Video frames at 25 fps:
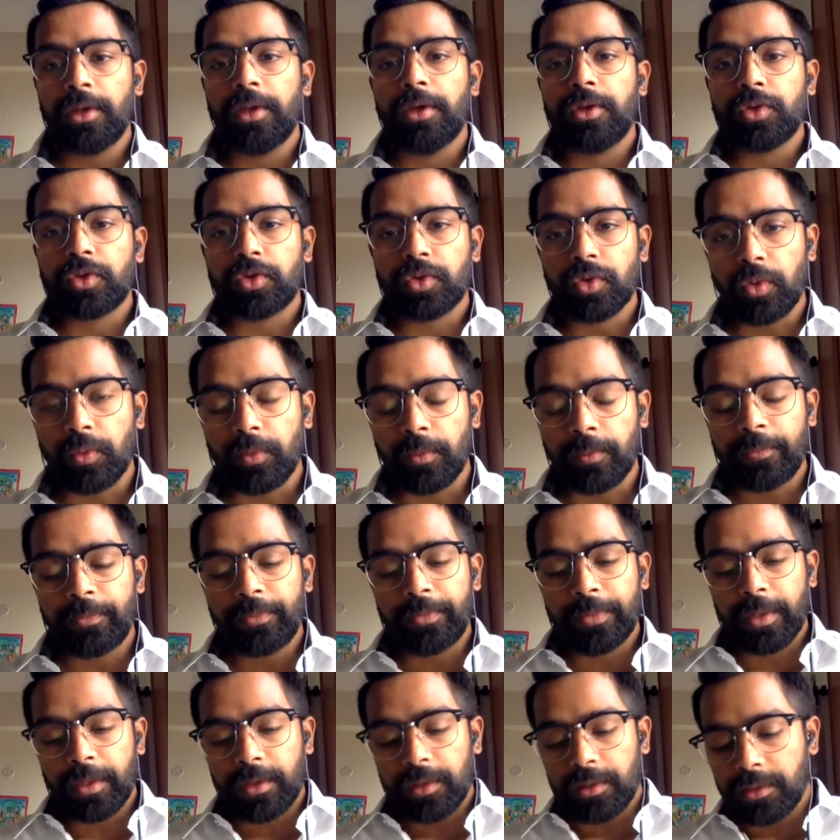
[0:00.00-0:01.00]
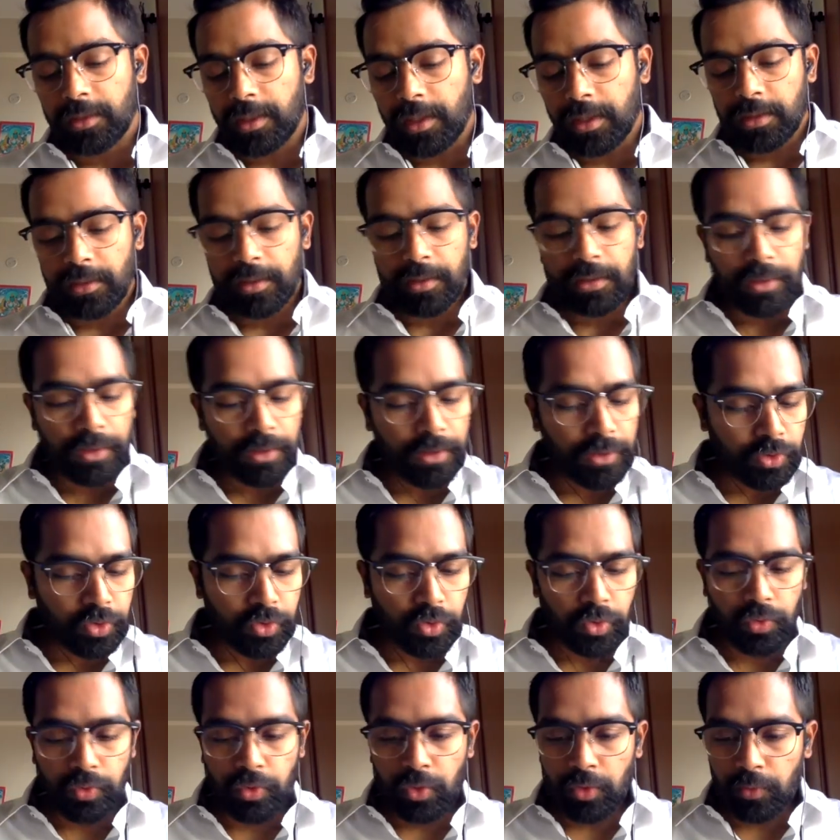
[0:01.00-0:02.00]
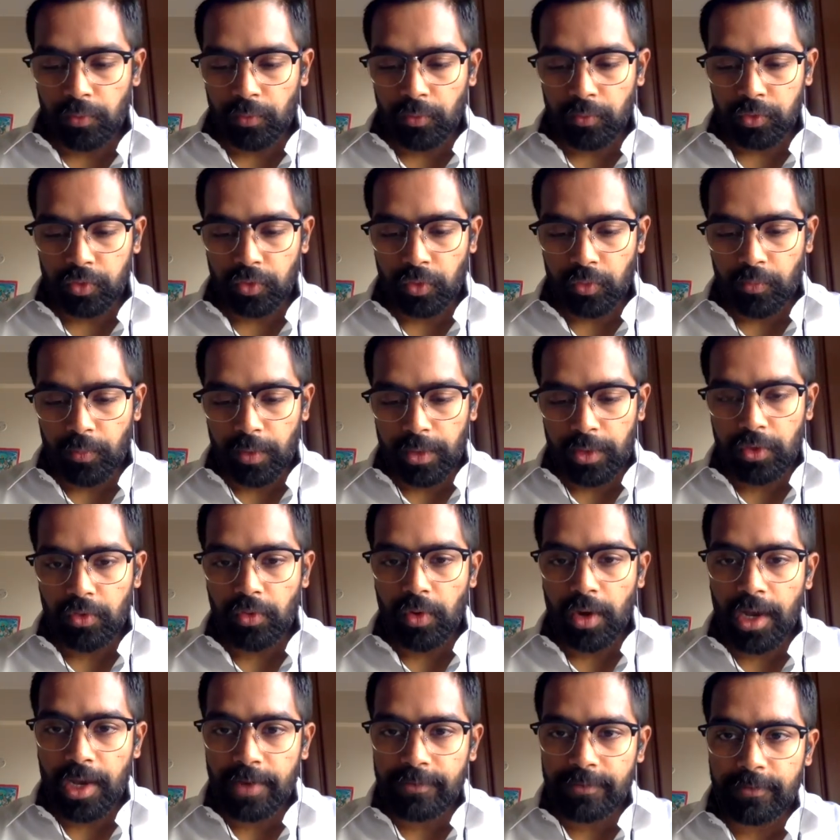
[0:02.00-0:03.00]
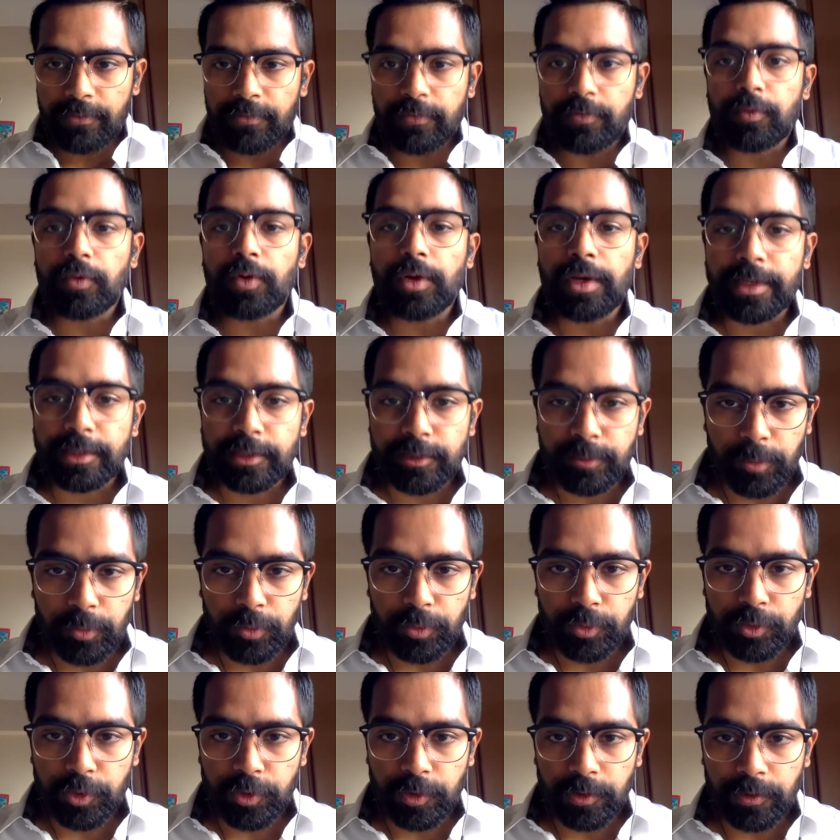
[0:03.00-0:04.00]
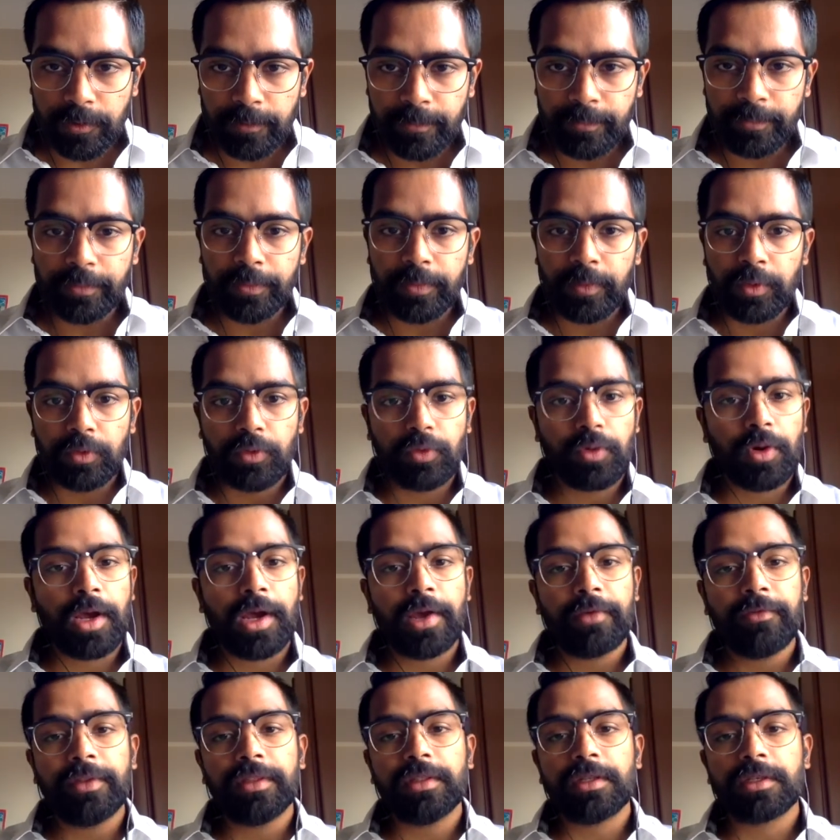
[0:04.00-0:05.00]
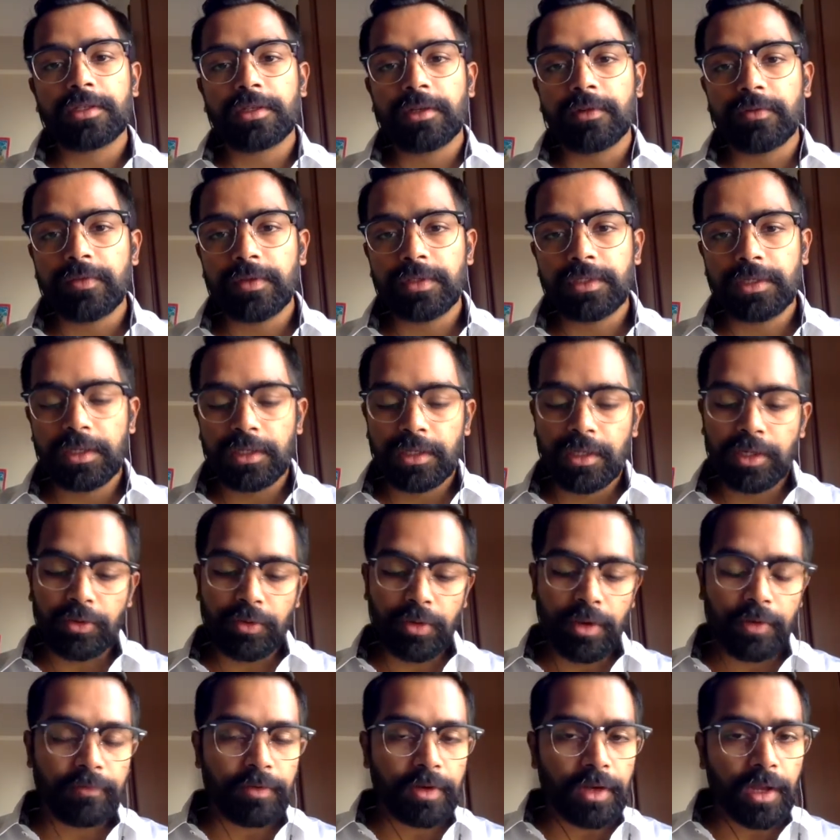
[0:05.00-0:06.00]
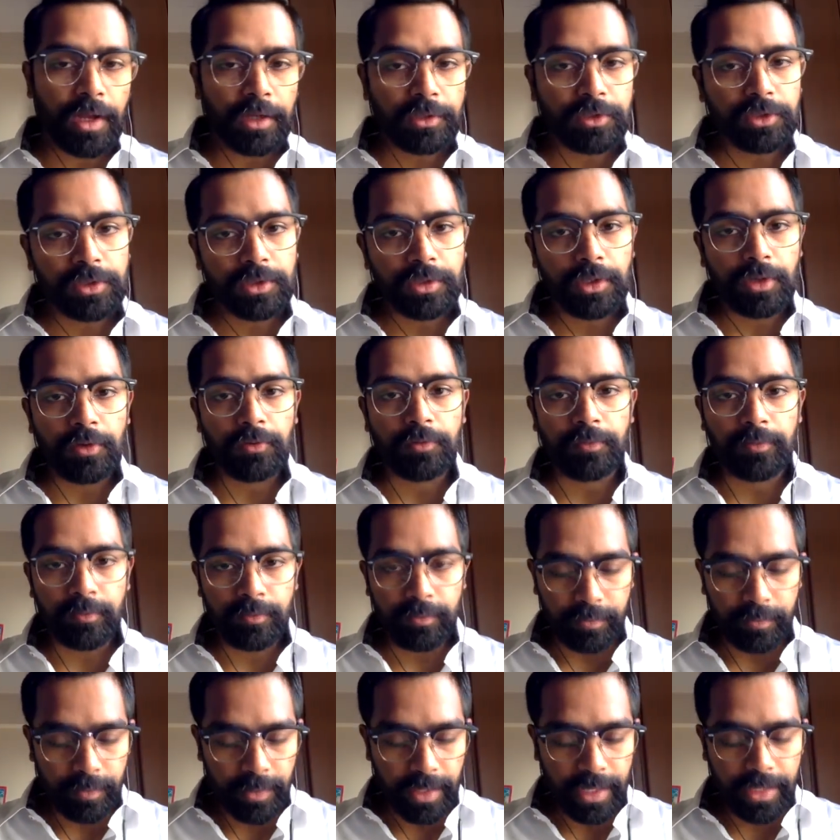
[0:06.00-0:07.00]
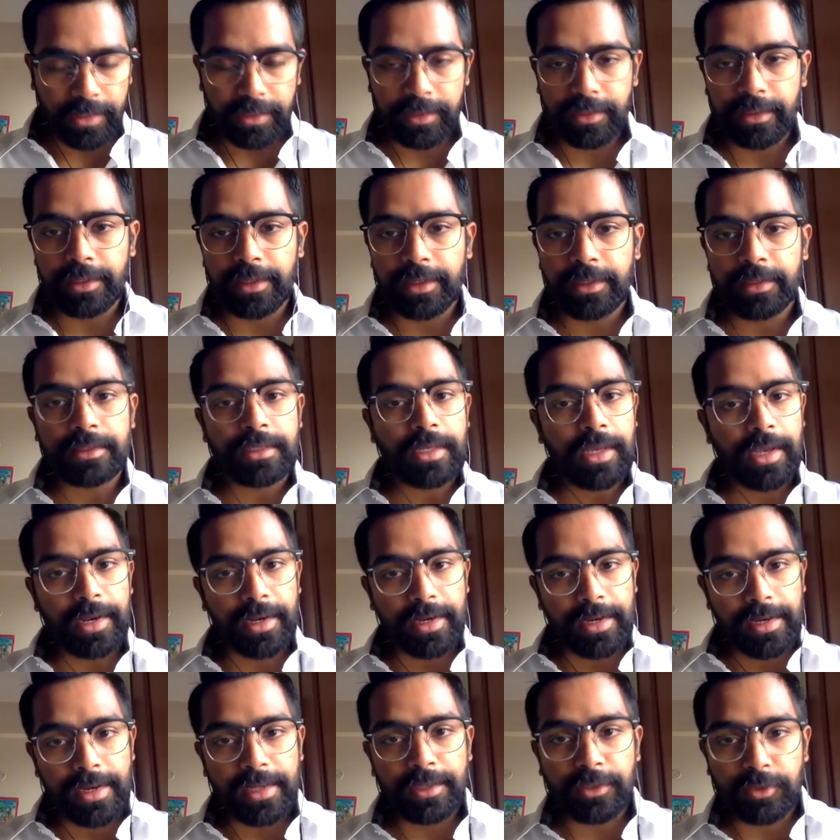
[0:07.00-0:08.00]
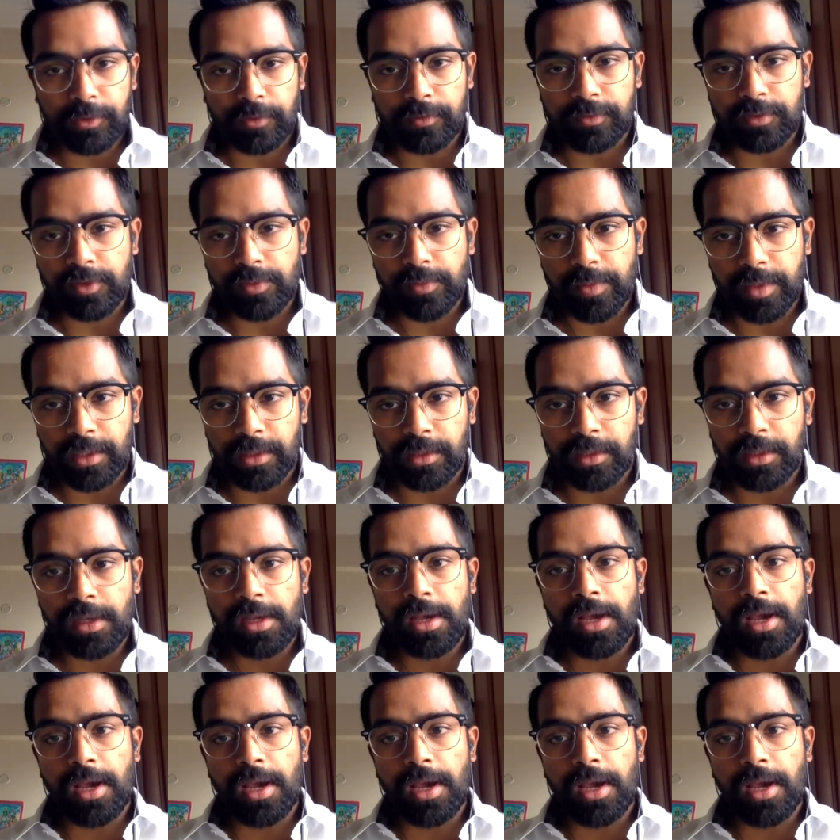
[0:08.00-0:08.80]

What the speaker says: So the so when you have a full exposure, you're having the surface area, you have larger of aggregates and less of cement,